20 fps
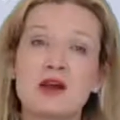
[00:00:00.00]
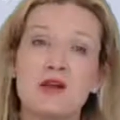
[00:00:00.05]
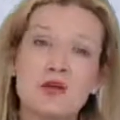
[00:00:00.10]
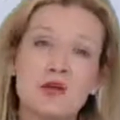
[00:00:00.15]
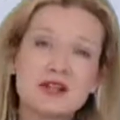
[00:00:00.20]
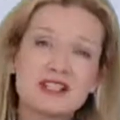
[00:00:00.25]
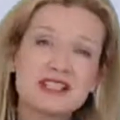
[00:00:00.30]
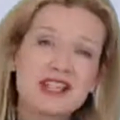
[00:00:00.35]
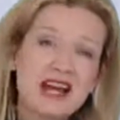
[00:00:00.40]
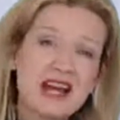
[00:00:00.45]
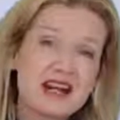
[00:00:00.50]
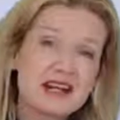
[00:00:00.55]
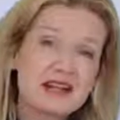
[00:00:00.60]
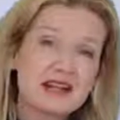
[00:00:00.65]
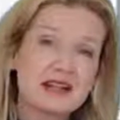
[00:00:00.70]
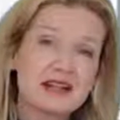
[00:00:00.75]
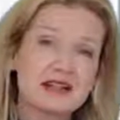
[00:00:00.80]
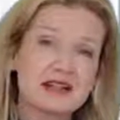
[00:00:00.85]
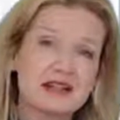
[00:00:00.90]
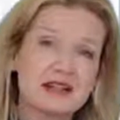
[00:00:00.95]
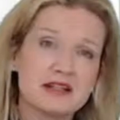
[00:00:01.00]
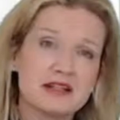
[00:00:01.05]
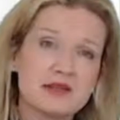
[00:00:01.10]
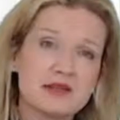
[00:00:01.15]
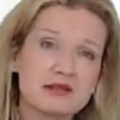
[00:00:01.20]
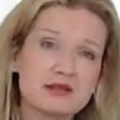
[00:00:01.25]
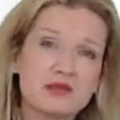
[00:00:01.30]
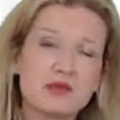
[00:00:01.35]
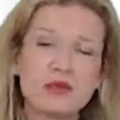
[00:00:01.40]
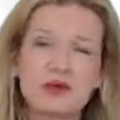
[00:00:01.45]
What data can I
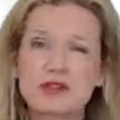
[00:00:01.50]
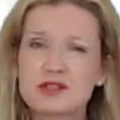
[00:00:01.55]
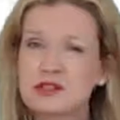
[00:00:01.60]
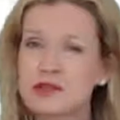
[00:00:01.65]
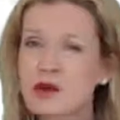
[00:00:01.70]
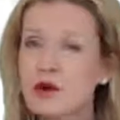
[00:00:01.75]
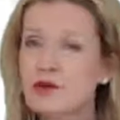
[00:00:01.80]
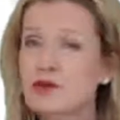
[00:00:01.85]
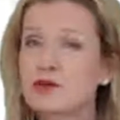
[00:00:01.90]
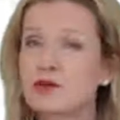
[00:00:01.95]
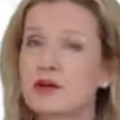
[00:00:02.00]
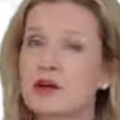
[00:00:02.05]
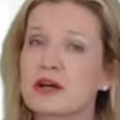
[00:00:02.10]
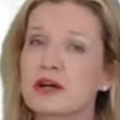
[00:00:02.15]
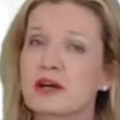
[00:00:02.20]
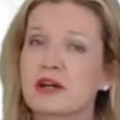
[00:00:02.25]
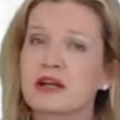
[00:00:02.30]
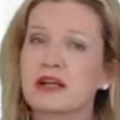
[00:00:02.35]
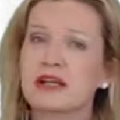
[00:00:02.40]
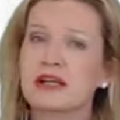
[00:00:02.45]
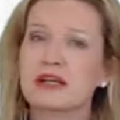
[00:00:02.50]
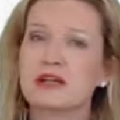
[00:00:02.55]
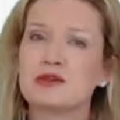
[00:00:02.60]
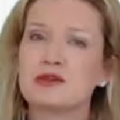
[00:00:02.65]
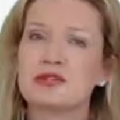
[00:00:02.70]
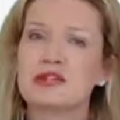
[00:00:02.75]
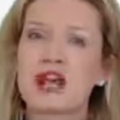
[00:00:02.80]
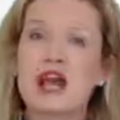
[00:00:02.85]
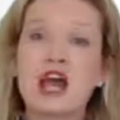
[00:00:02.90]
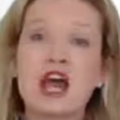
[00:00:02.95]
use? What software can I
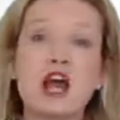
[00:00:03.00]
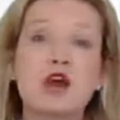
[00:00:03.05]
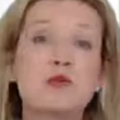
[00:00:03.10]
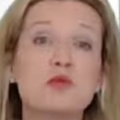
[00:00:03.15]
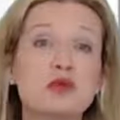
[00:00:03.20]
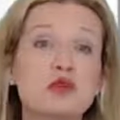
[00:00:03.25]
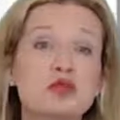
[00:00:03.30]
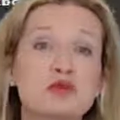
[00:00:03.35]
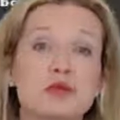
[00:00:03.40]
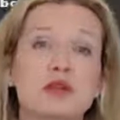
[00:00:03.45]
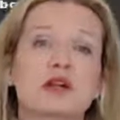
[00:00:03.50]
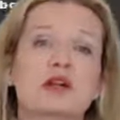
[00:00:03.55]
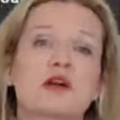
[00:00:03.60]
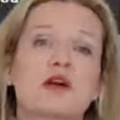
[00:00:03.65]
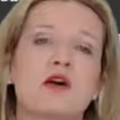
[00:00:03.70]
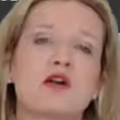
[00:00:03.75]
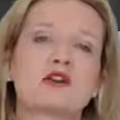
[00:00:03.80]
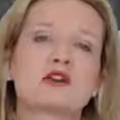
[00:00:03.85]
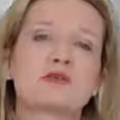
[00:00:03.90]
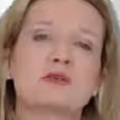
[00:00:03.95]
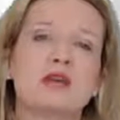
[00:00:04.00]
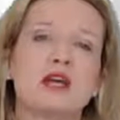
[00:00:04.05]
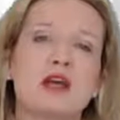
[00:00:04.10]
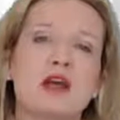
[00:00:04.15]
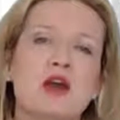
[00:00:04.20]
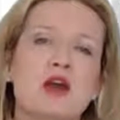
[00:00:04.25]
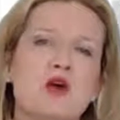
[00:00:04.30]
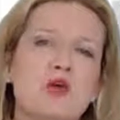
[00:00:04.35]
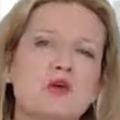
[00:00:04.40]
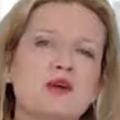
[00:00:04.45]
use? How much will it cost me?
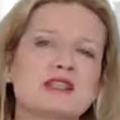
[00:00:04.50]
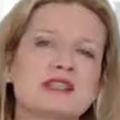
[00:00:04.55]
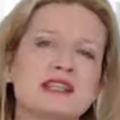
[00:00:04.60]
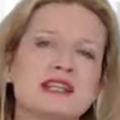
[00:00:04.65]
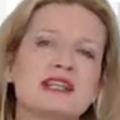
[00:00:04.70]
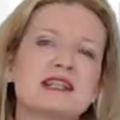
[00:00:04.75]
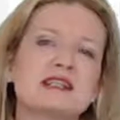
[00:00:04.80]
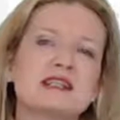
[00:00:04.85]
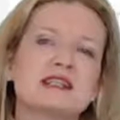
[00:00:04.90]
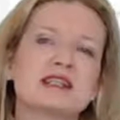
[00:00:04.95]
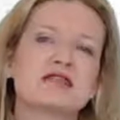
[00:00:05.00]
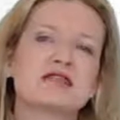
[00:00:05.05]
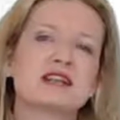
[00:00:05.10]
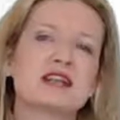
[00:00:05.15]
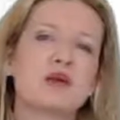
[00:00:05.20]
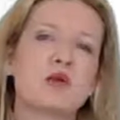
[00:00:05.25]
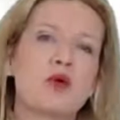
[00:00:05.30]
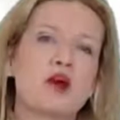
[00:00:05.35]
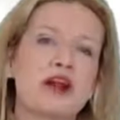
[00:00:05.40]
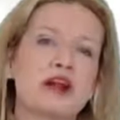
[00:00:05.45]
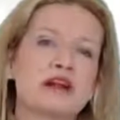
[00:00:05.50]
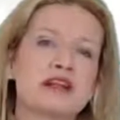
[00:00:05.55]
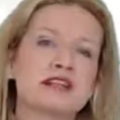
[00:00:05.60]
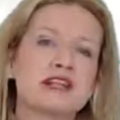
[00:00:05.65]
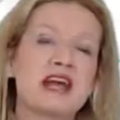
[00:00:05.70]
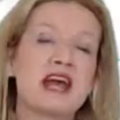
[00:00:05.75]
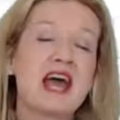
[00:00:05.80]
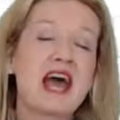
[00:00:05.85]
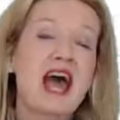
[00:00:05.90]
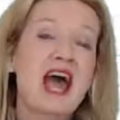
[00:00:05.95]
What skills are required?
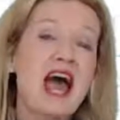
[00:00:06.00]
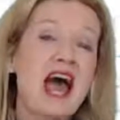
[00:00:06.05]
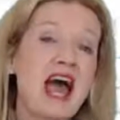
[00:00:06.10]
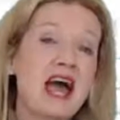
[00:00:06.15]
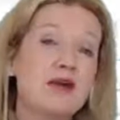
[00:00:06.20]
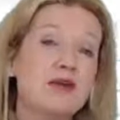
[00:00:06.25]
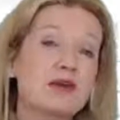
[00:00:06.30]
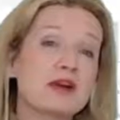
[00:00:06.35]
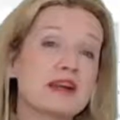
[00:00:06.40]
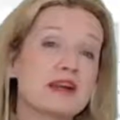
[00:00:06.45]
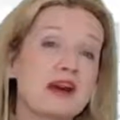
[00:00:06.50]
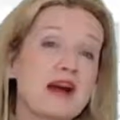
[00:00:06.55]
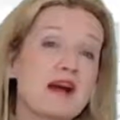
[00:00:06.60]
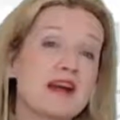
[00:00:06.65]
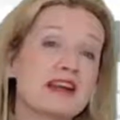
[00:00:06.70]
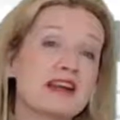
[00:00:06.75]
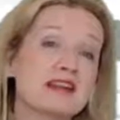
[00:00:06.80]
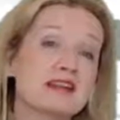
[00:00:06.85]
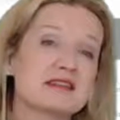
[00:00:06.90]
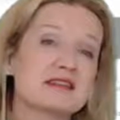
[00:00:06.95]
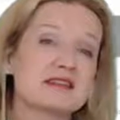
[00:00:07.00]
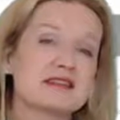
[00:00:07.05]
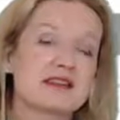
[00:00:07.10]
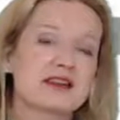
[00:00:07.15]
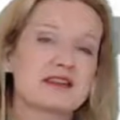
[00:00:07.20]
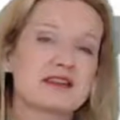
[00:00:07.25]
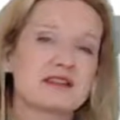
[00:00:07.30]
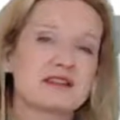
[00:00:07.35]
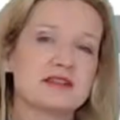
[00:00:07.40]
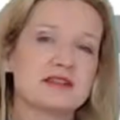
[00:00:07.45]
How can I get
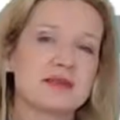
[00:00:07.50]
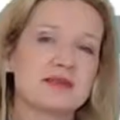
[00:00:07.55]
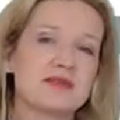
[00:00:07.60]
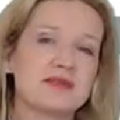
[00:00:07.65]
started?